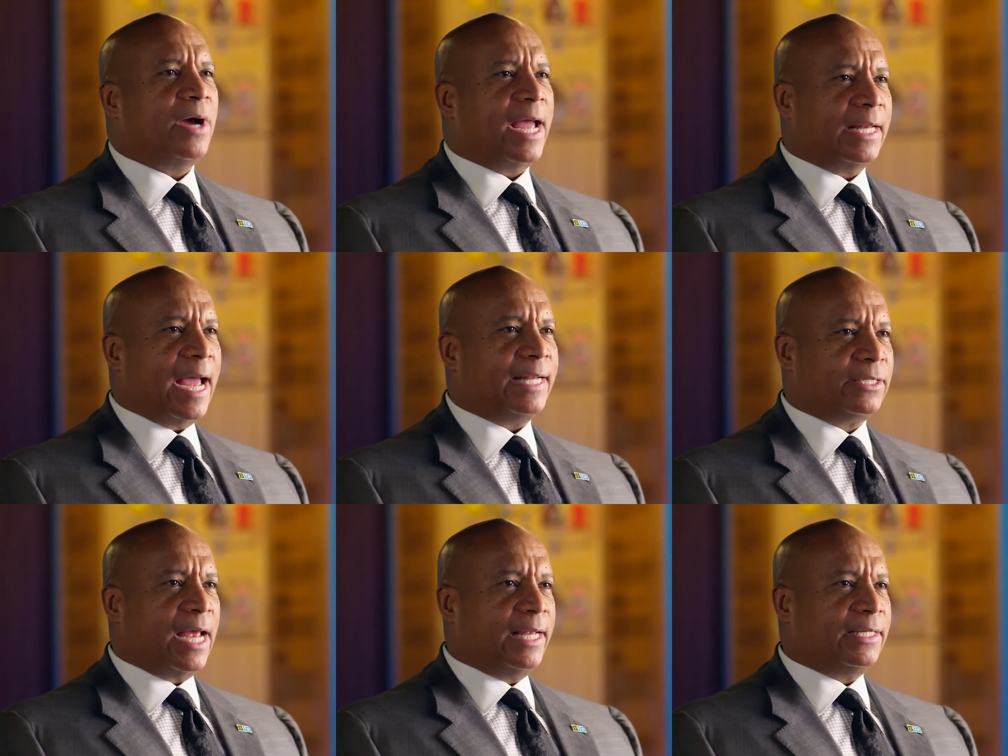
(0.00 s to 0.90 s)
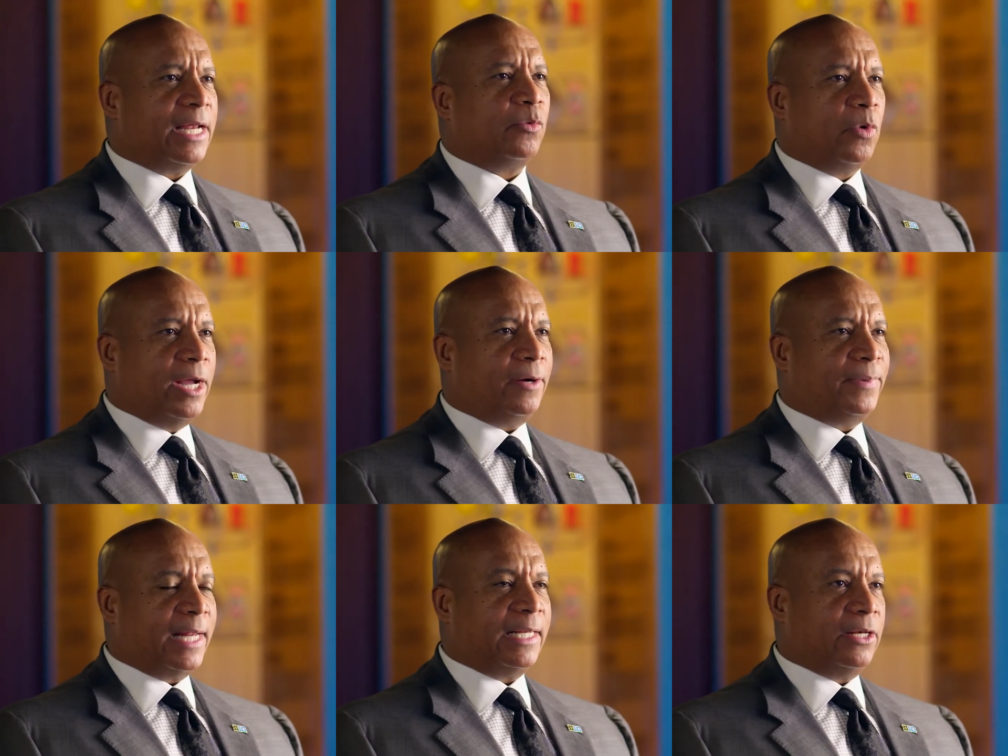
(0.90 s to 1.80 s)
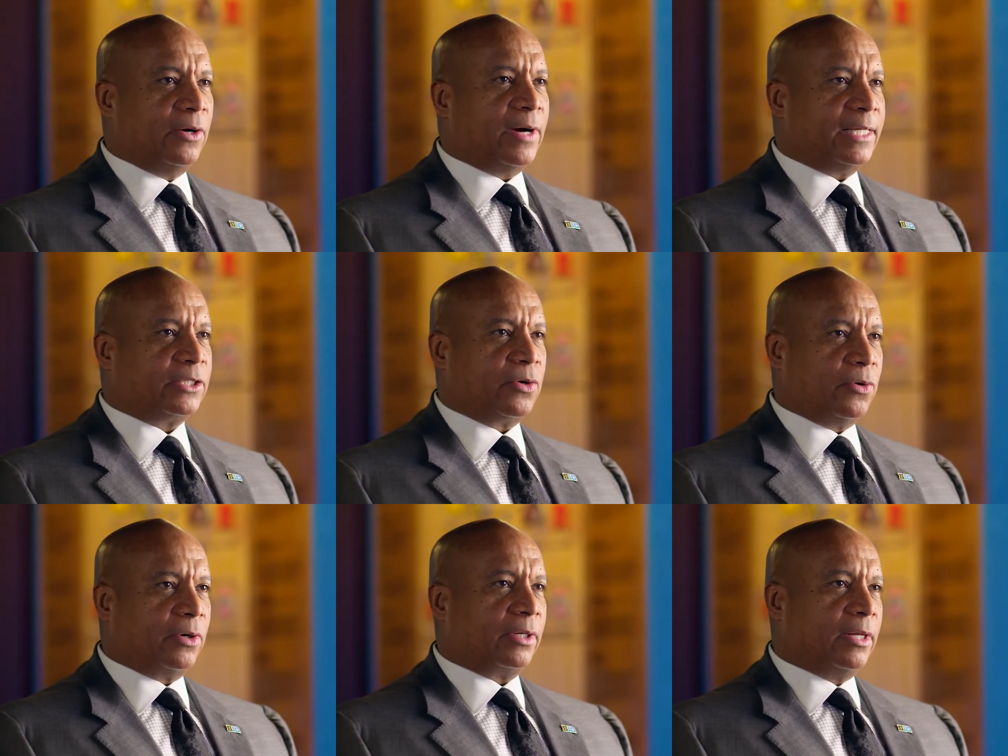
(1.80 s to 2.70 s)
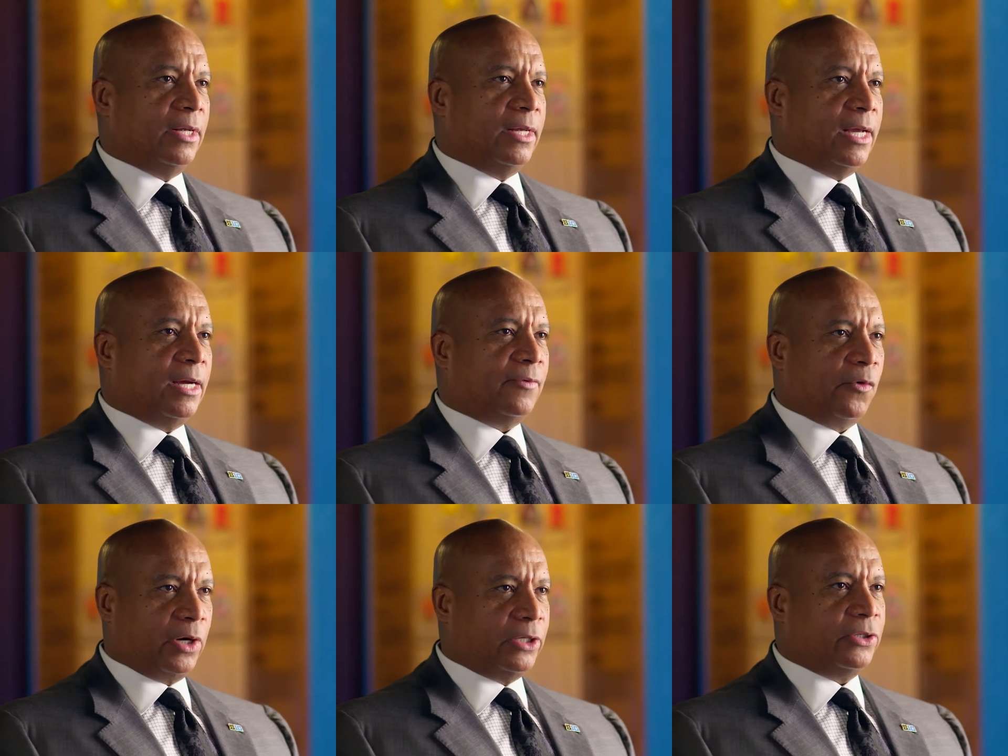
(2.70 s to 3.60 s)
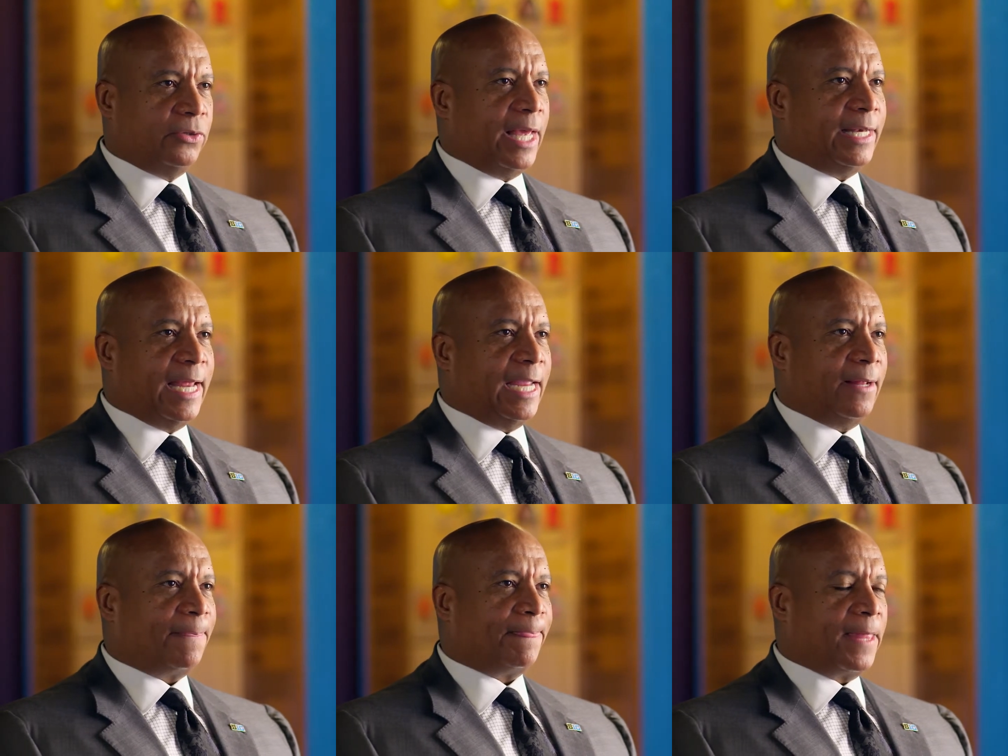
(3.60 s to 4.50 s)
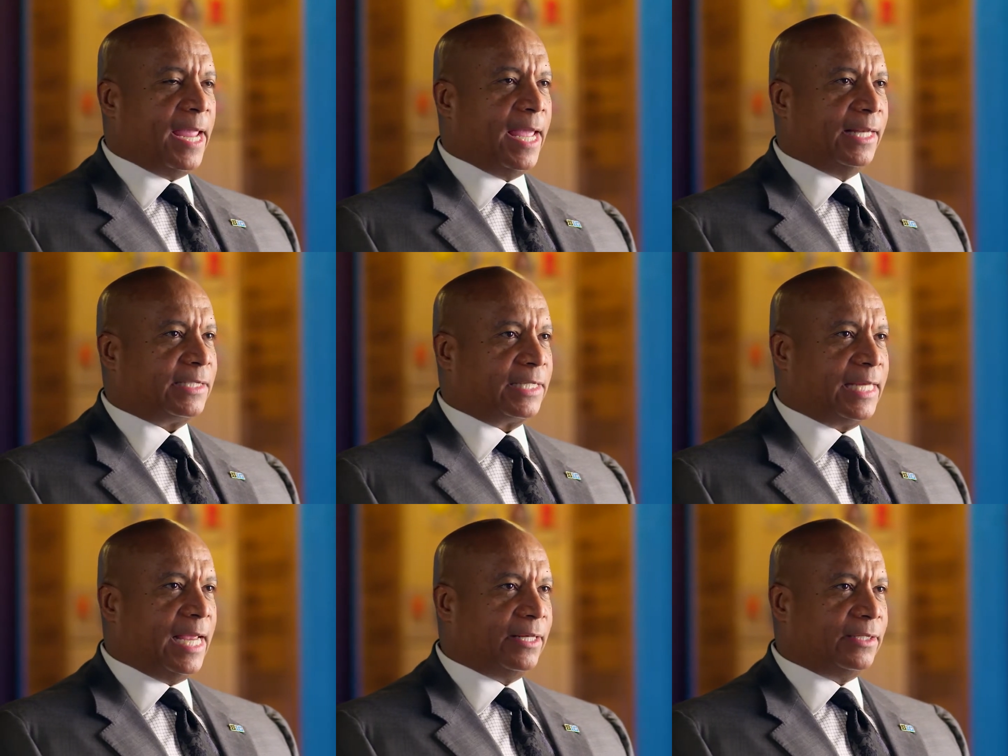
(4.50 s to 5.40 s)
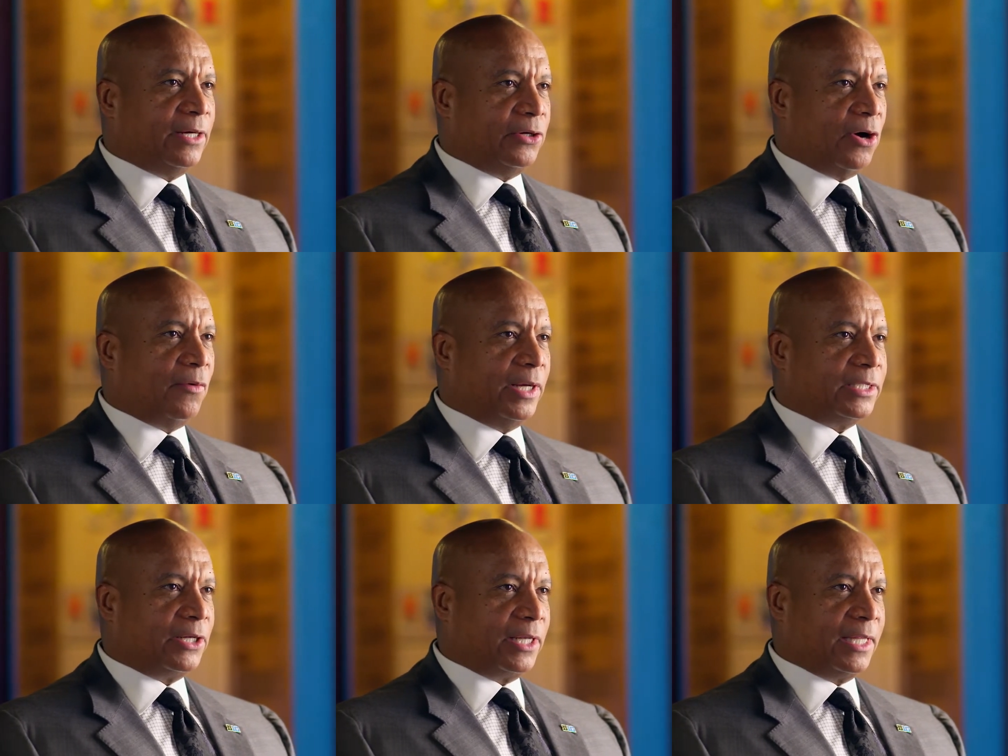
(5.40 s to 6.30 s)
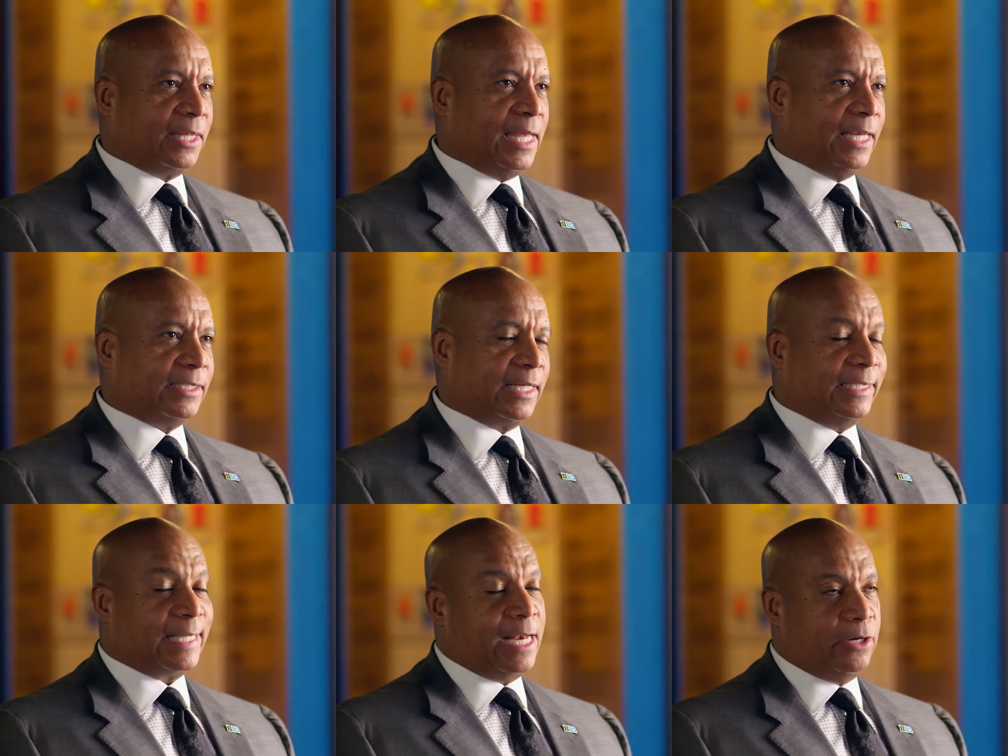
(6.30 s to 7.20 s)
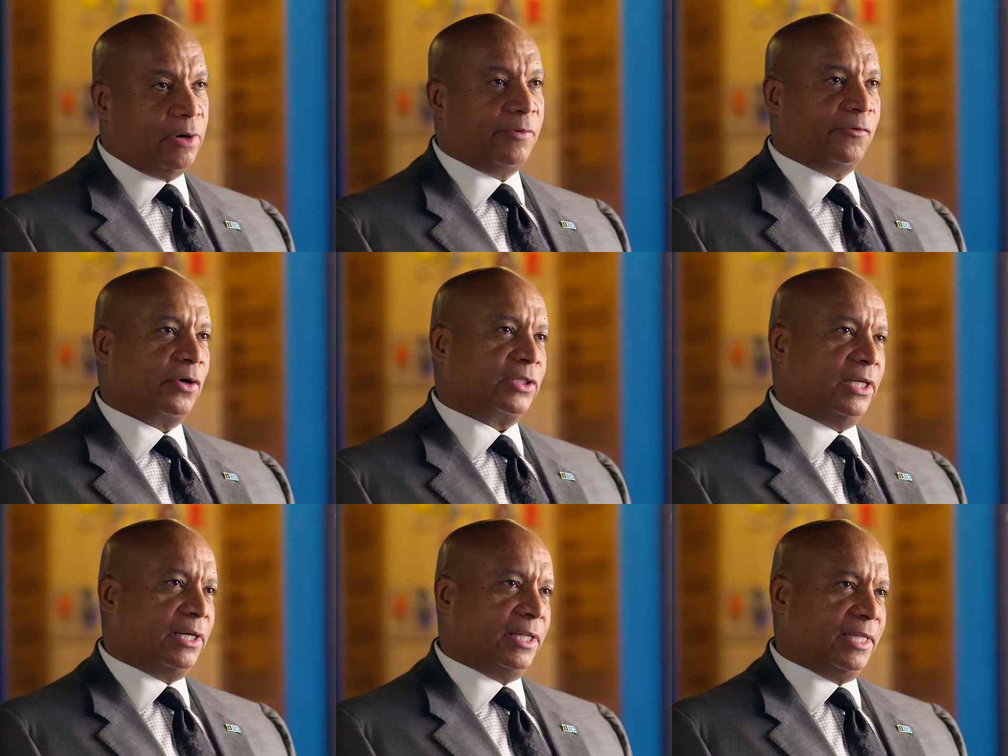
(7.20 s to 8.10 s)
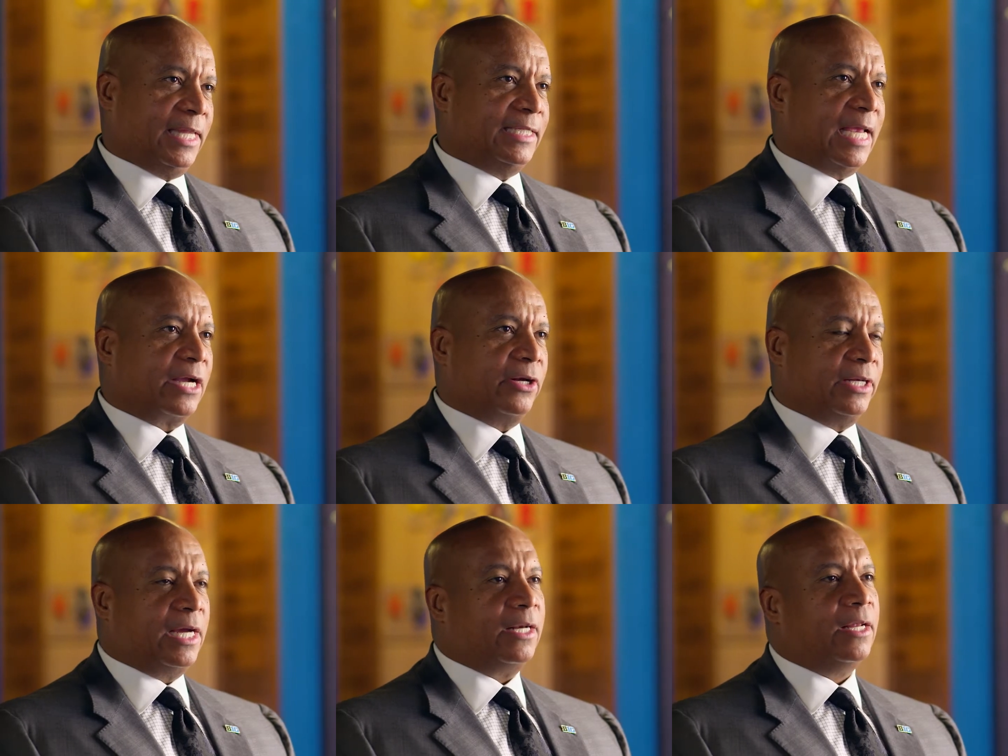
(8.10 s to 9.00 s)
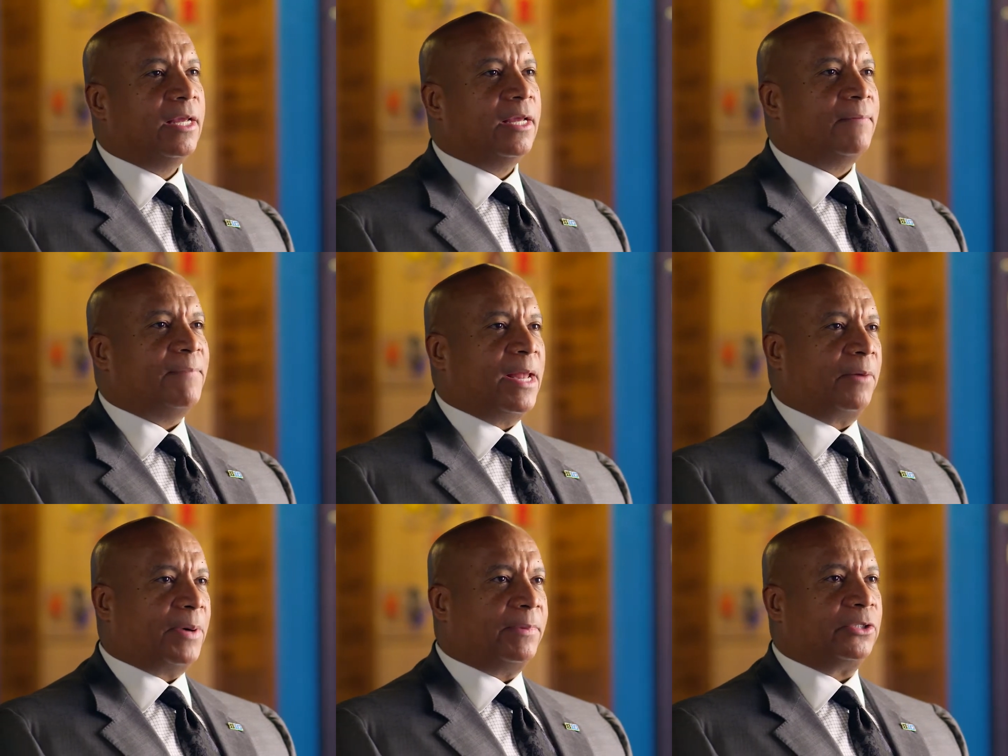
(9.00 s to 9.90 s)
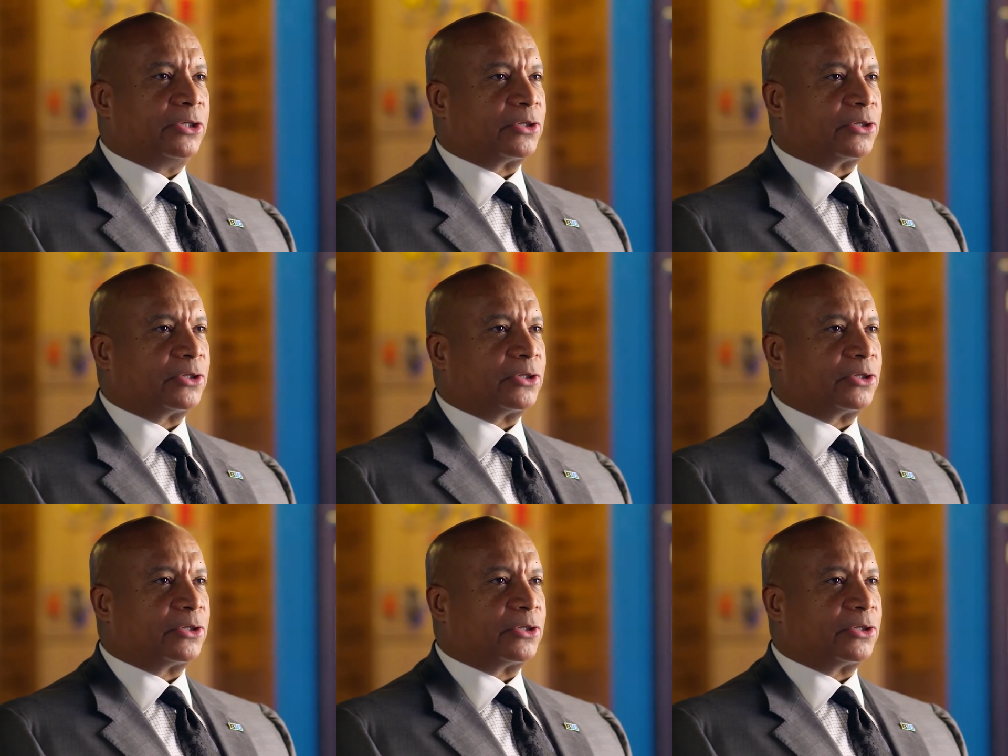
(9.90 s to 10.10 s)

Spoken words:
I had done well, but I didn't know I'd scored 42 that day. And as I said, you know, you always look at the things, at least I do, unfortunately, look at the things I could have done better. I probably should have